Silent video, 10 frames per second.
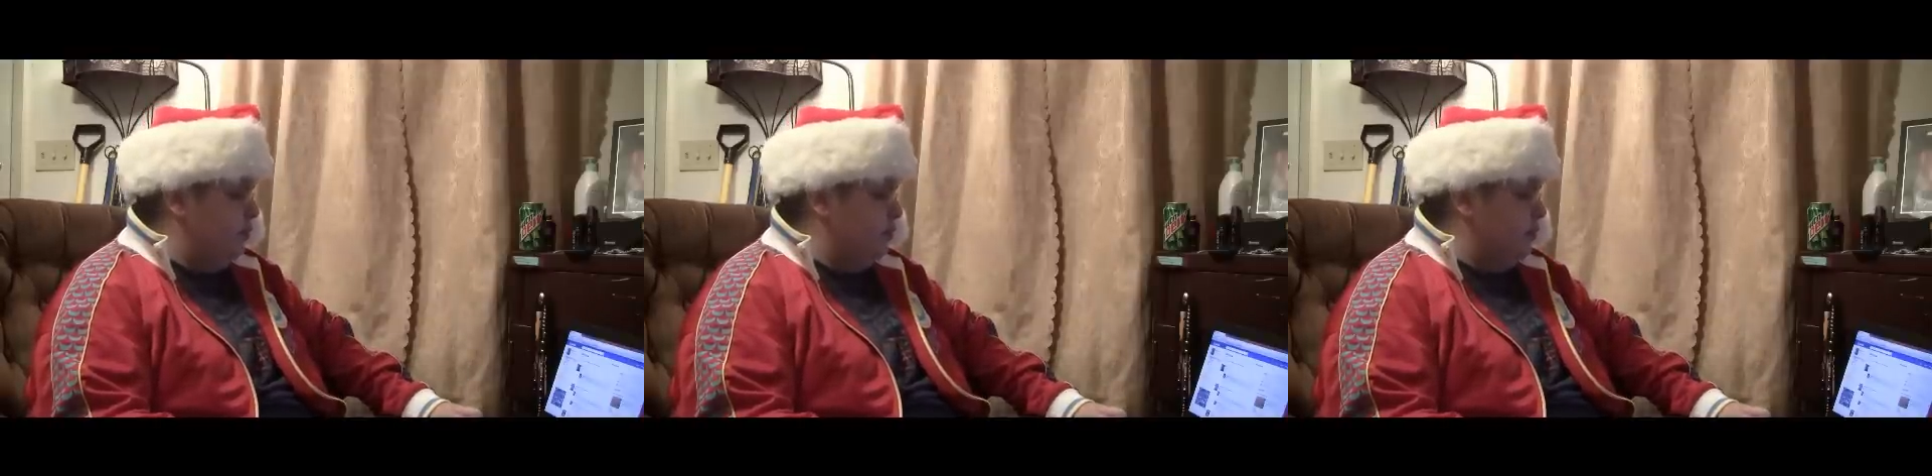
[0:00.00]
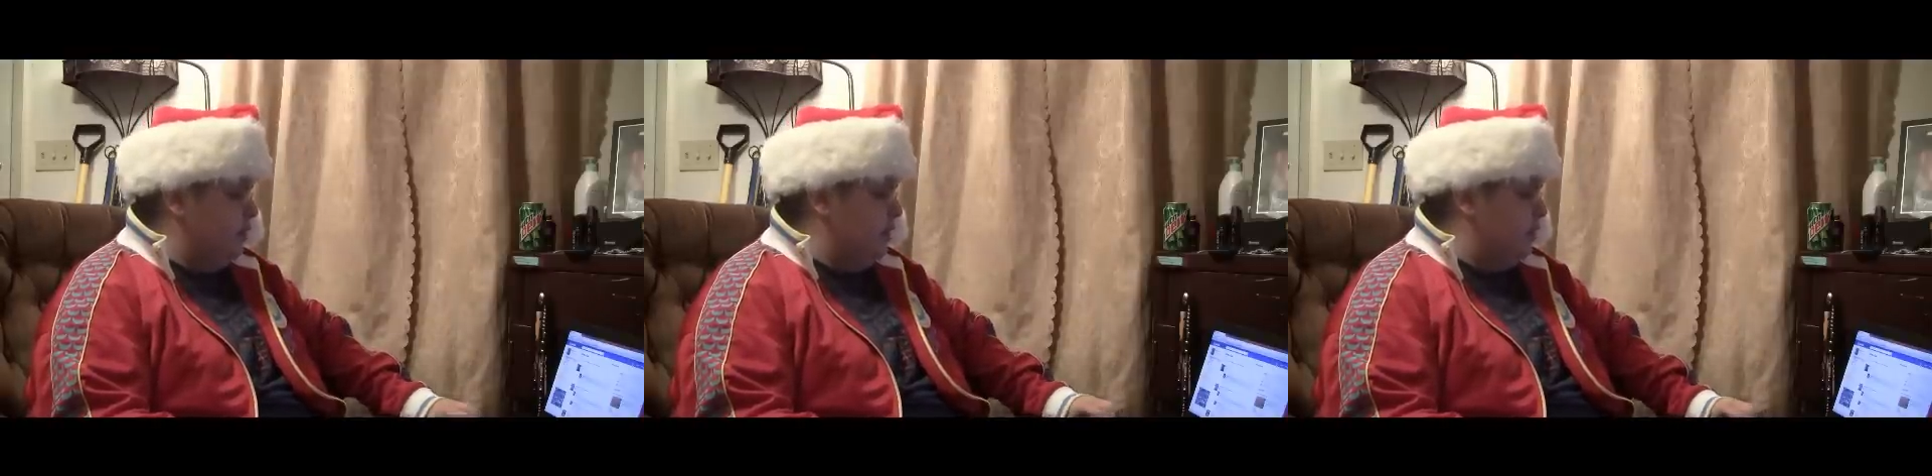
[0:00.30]

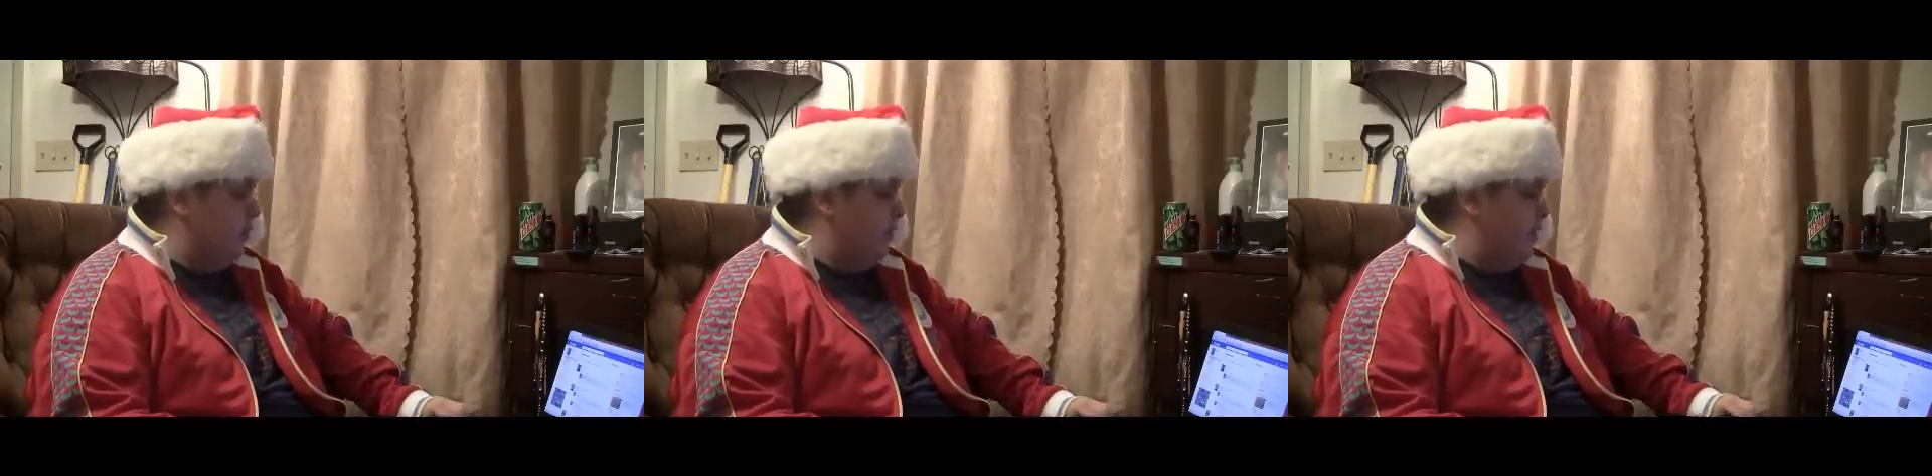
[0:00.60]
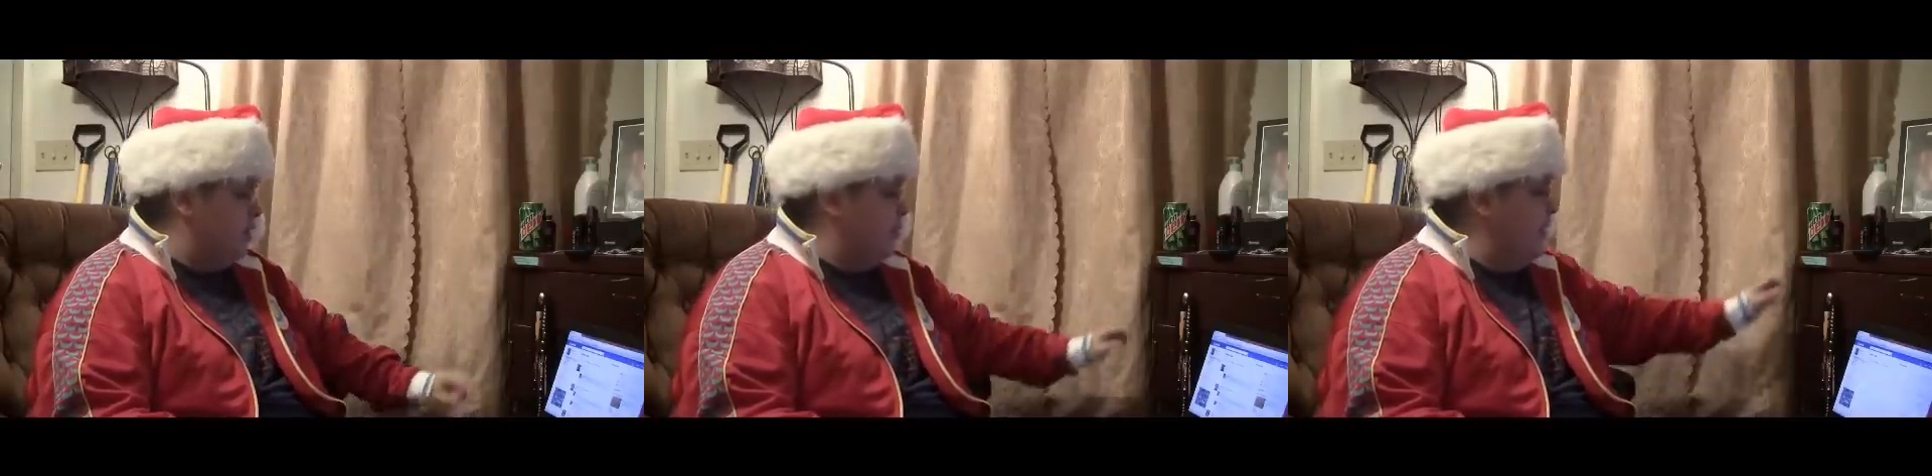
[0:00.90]
That's one of
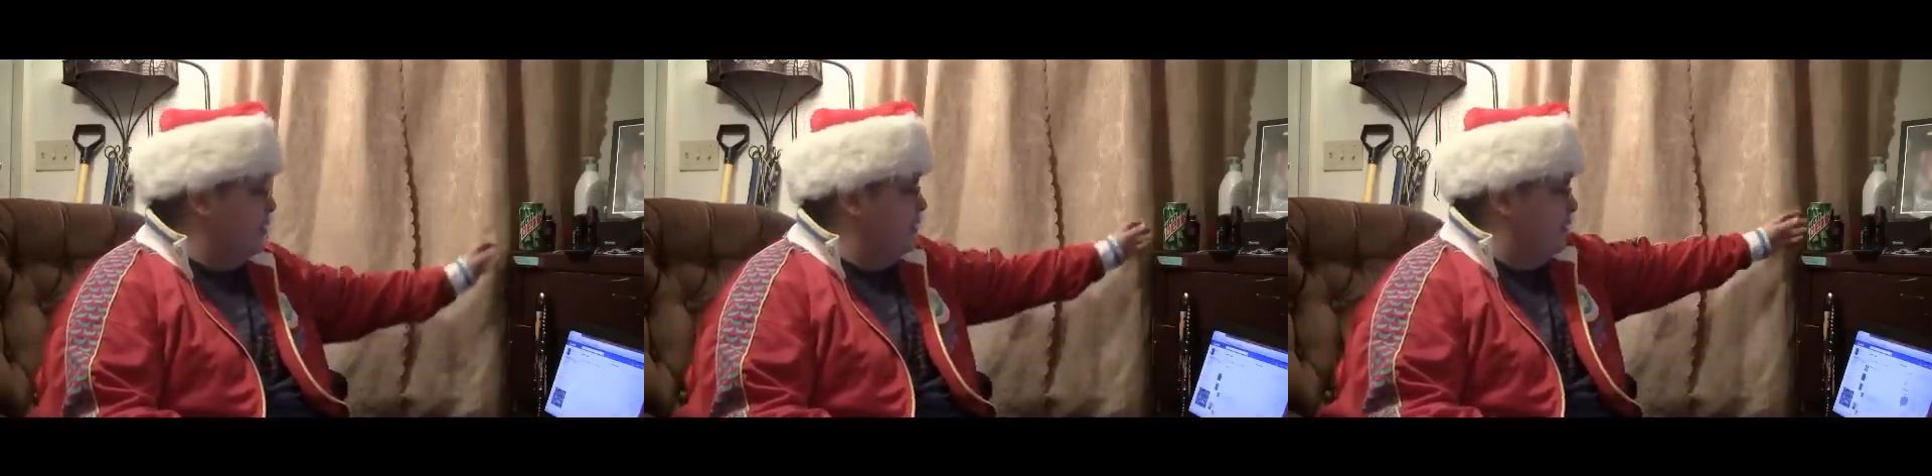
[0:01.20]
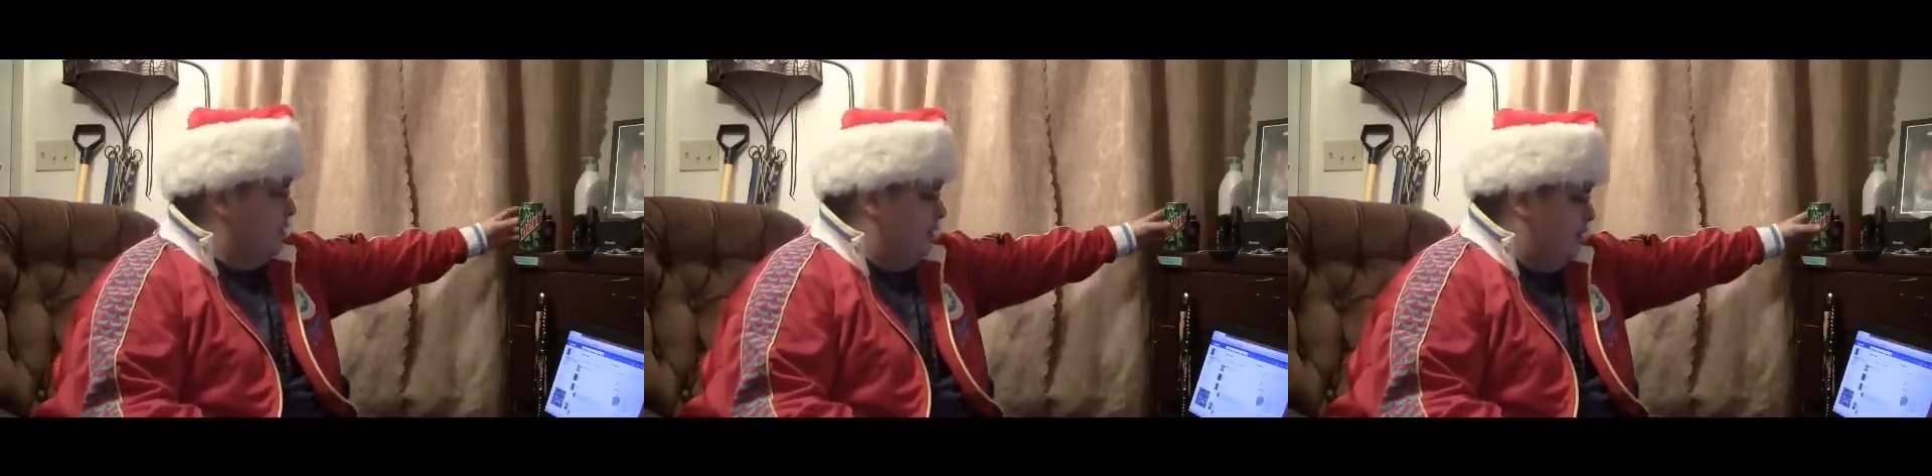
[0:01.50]
our
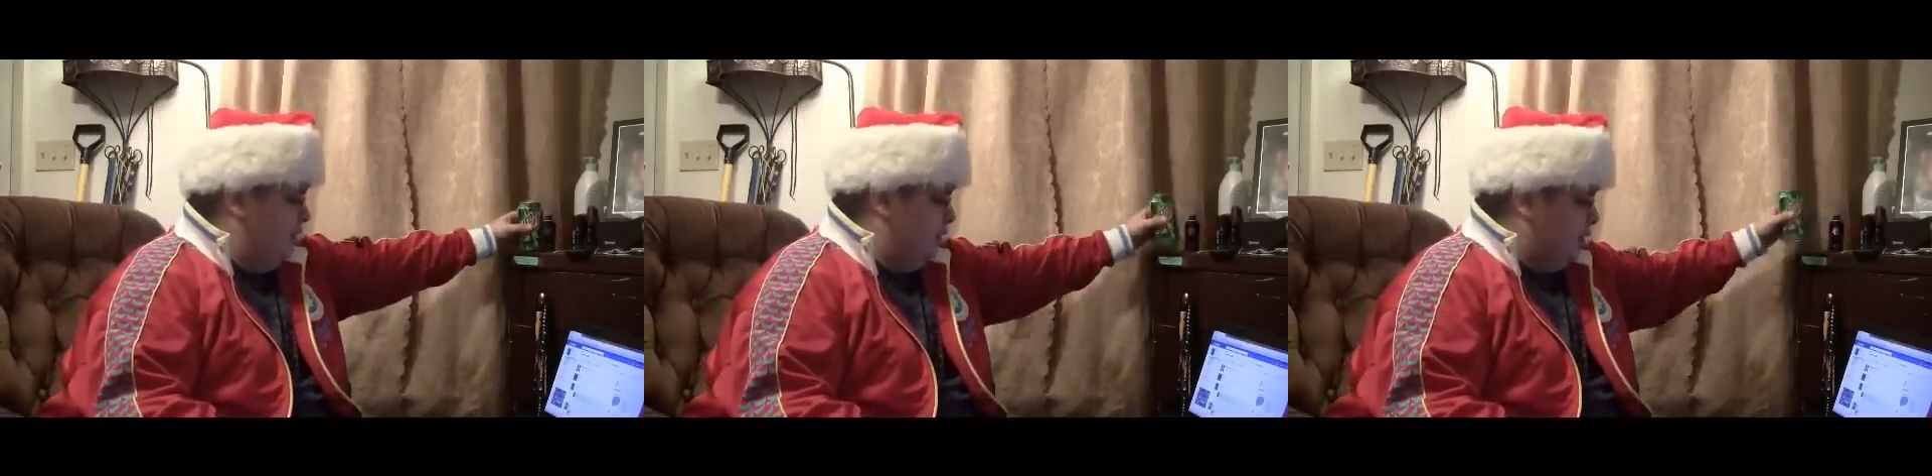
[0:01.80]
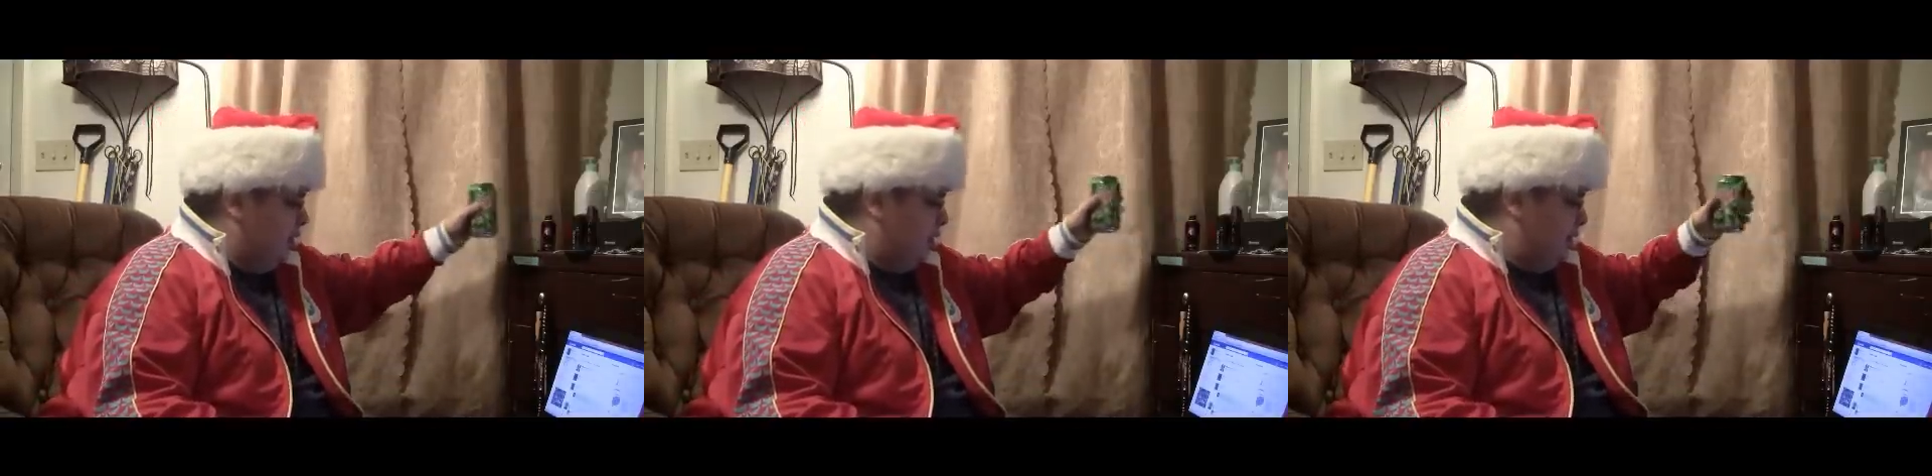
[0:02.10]
sponsors,
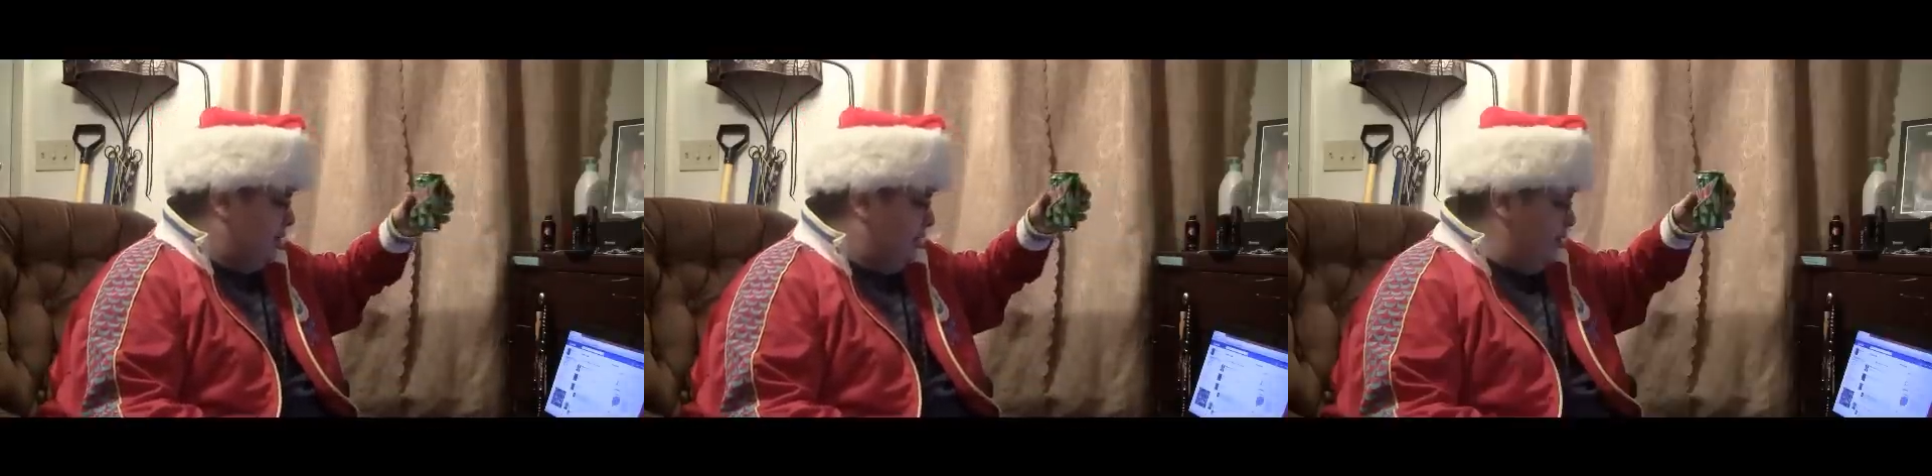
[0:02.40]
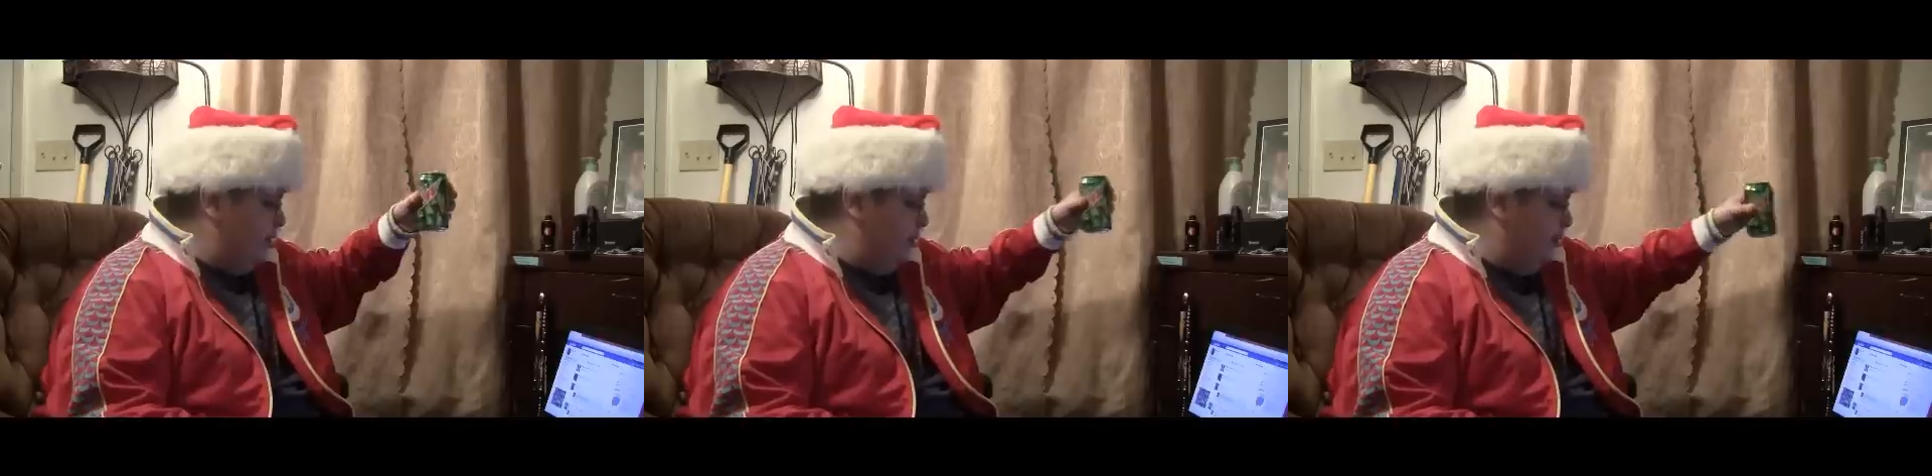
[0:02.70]

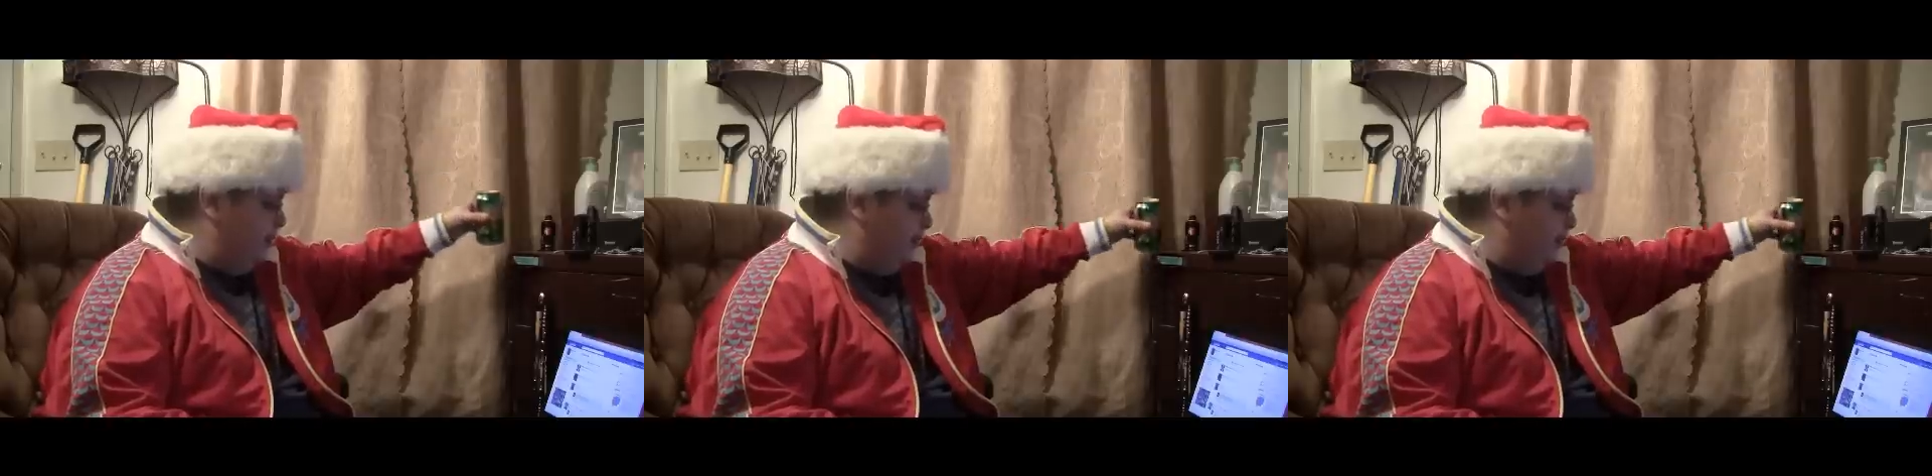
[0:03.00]
Mountain Dew.